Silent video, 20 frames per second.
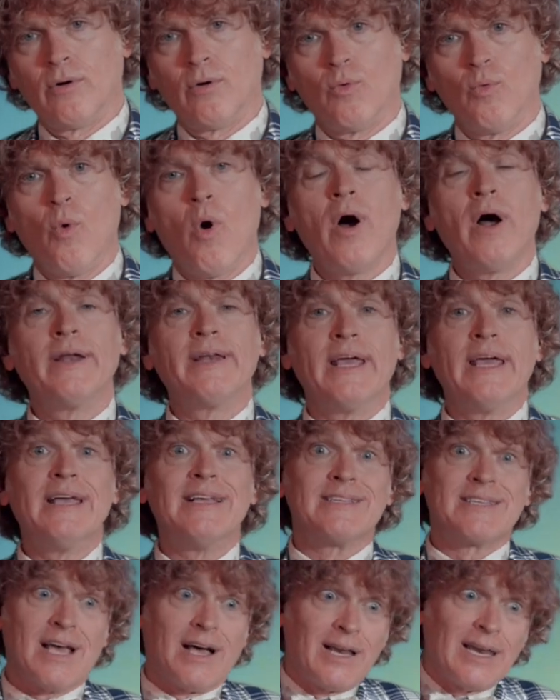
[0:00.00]
one
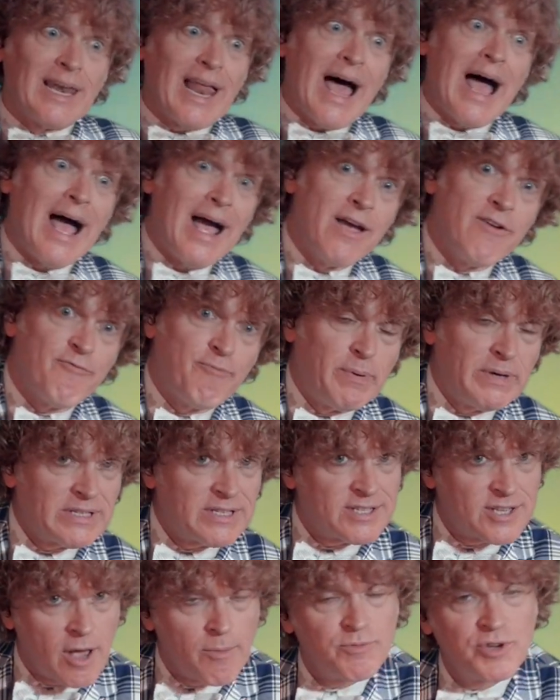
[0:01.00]
is alive but
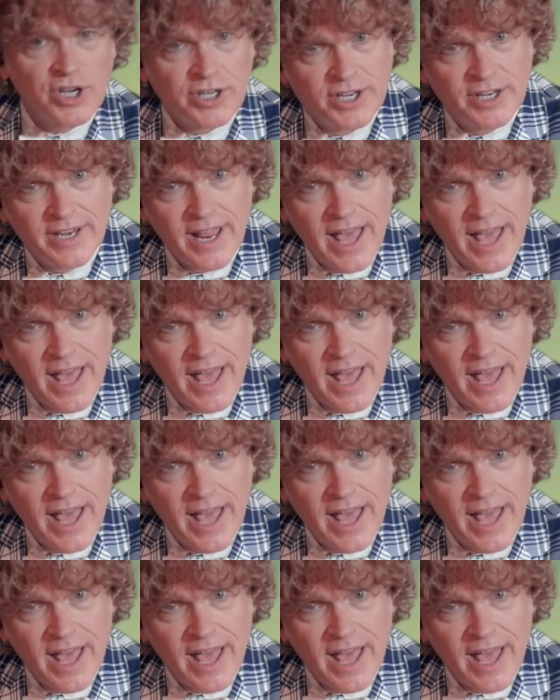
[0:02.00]
subject to